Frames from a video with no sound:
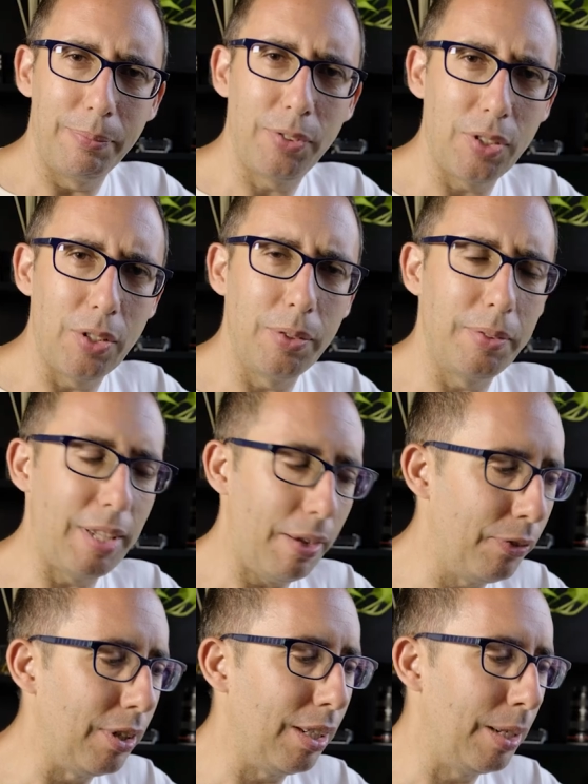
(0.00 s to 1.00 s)
So
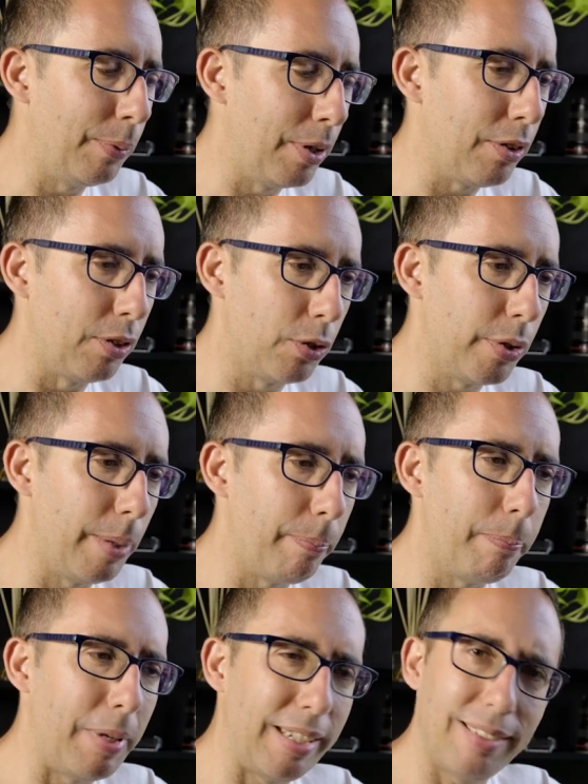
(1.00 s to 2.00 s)
definitely worth the trip,
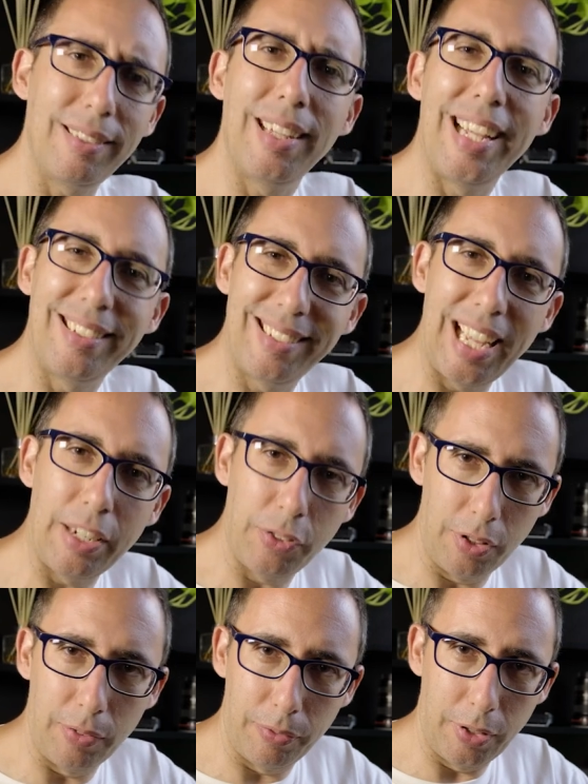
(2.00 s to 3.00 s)
but let's get
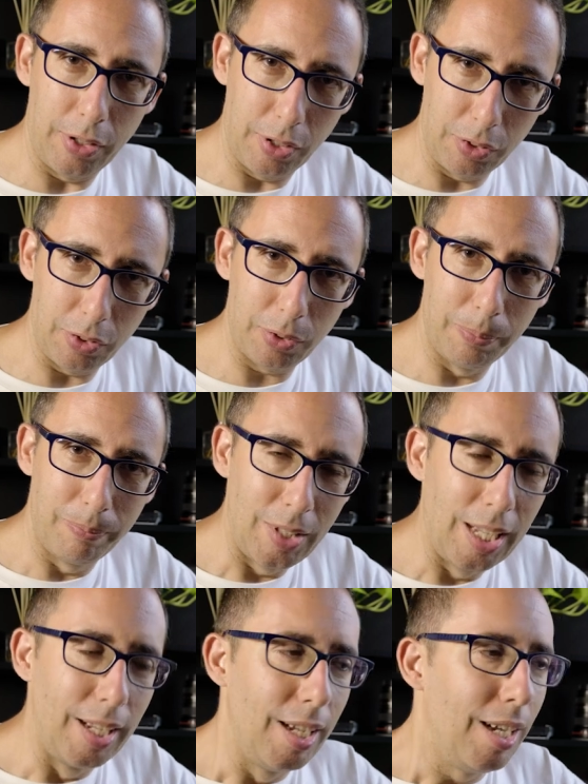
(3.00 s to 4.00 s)
to the photos.
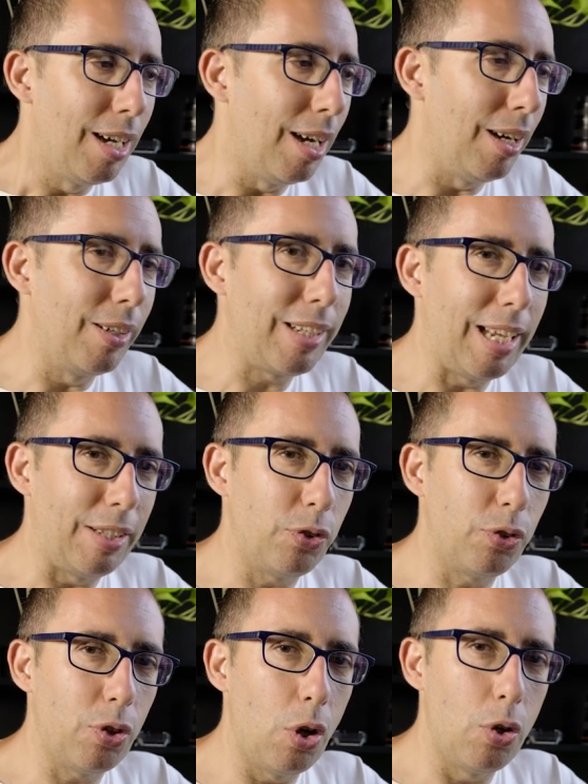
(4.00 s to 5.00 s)
Okay,
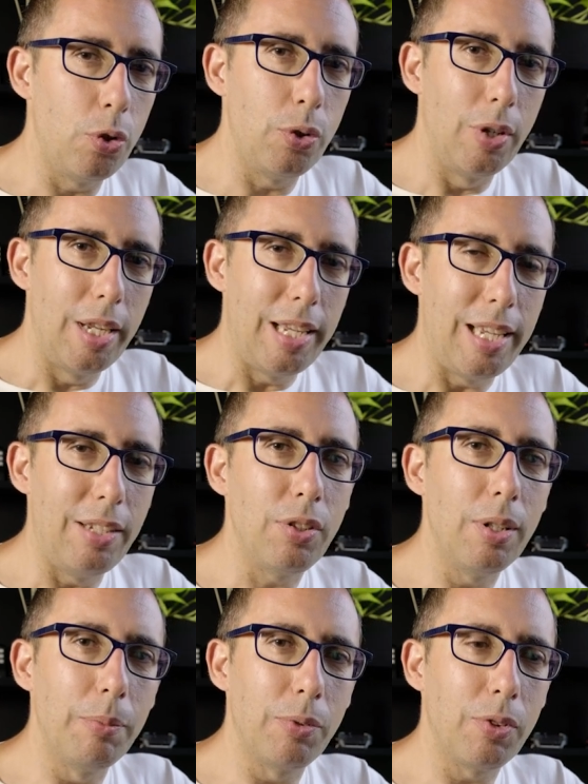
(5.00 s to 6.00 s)
so in
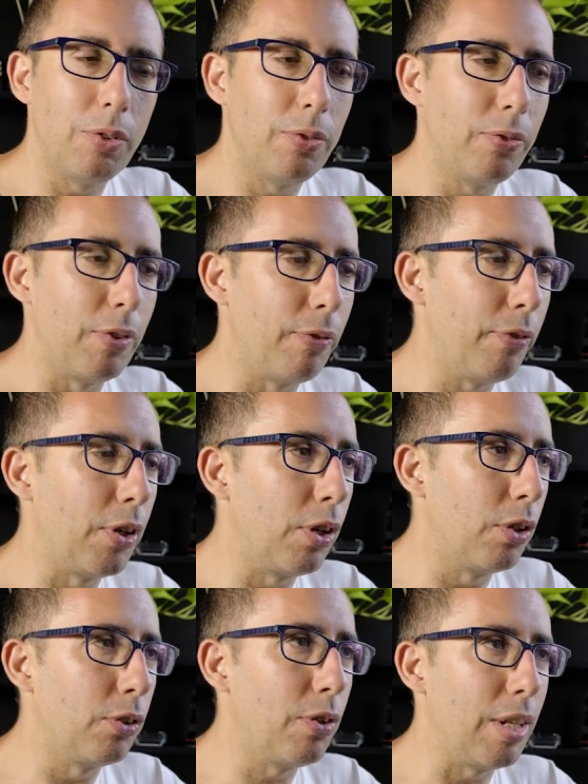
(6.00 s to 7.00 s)
terms of the
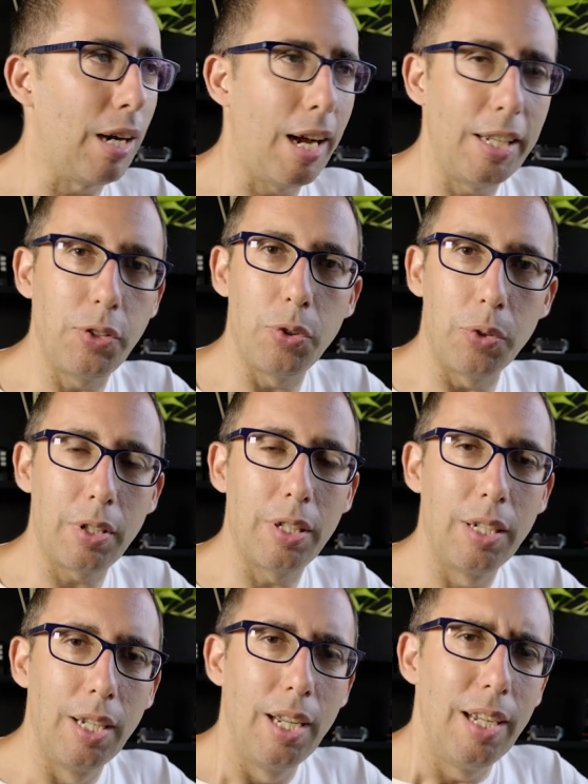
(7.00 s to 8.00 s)
photos that I took,
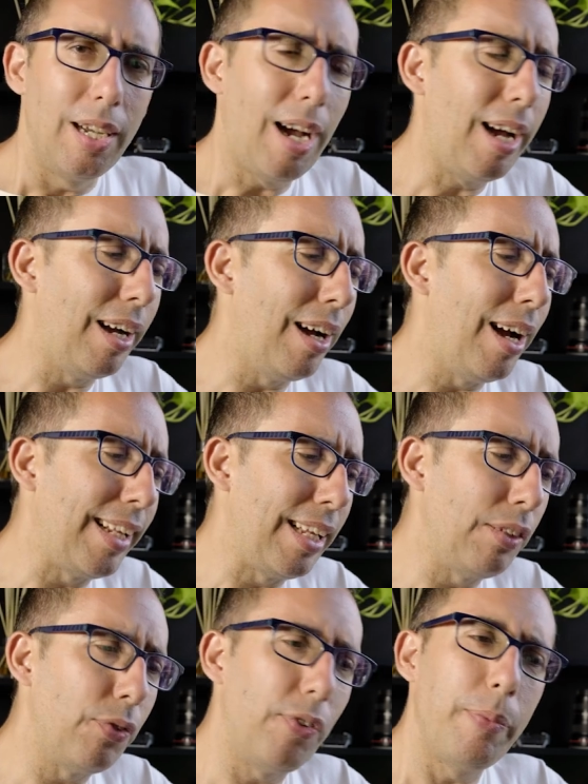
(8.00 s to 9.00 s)
I
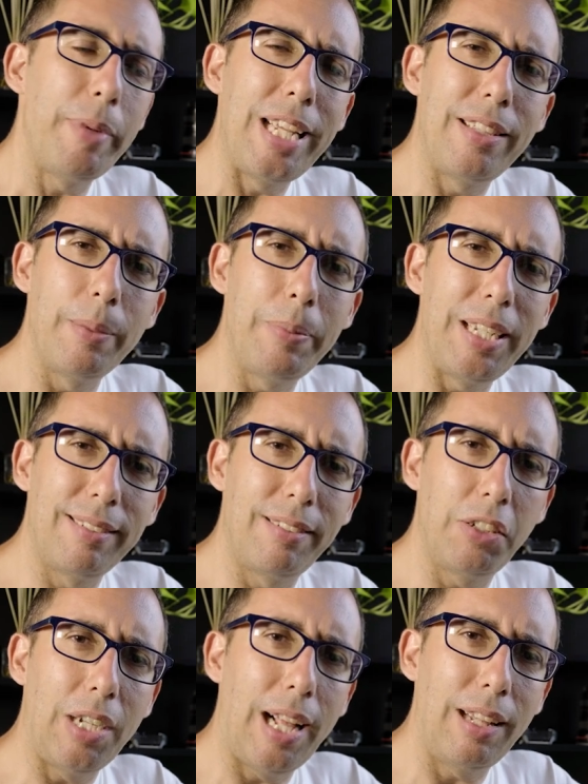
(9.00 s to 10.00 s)
guess for me, the biggest
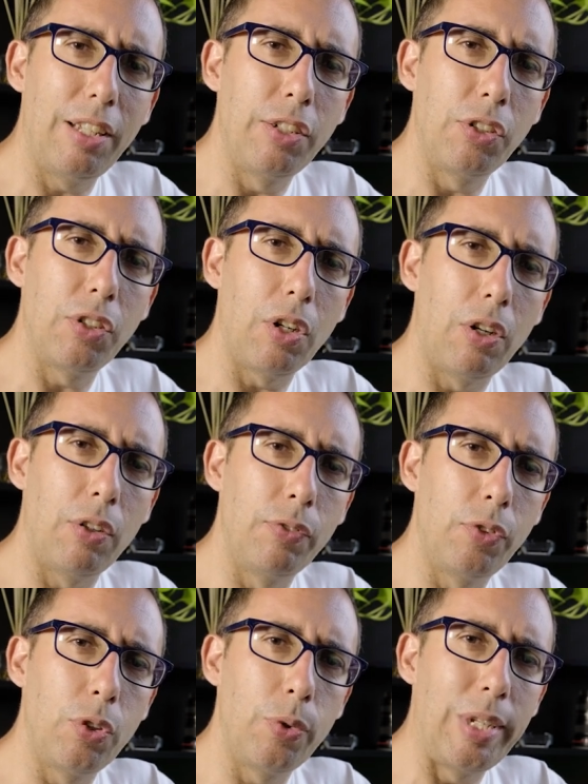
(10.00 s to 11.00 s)
challenge
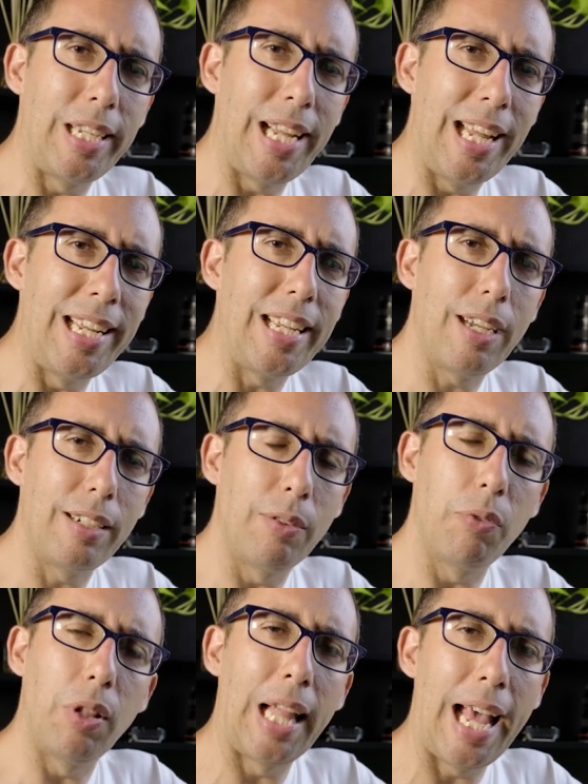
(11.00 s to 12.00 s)
of doing any kind
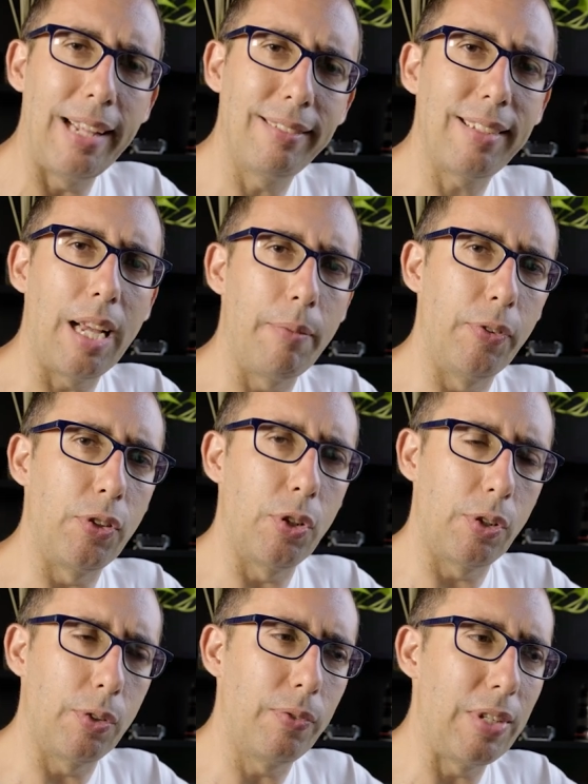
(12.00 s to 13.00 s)
of landscape
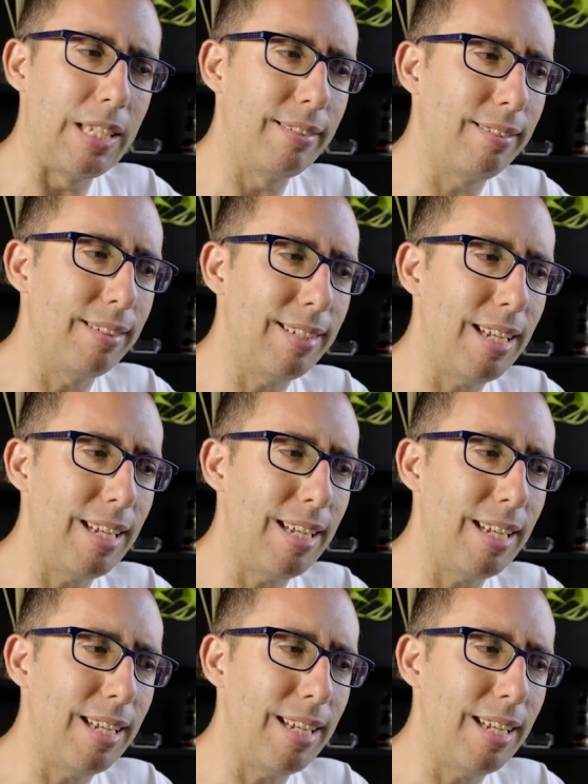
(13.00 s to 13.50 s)
photography is to